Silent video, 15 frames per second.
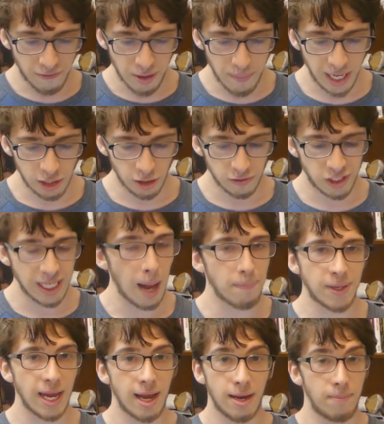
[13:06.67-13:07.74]
Dimitrov
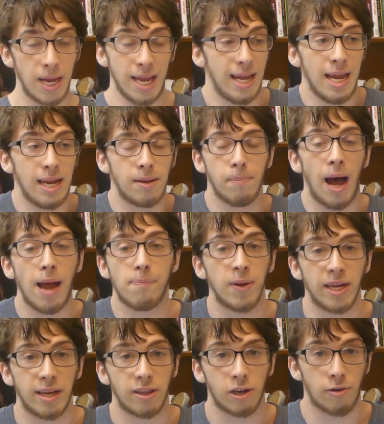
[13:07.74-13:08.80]
stepped in, hit, in my
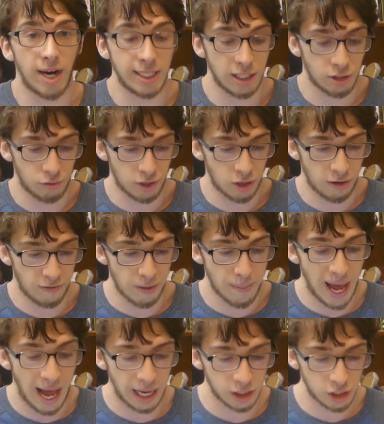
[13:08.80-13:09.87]
opinion, the craziest return of the
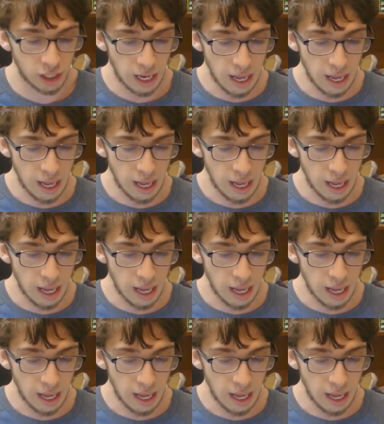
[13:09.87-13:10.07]
match,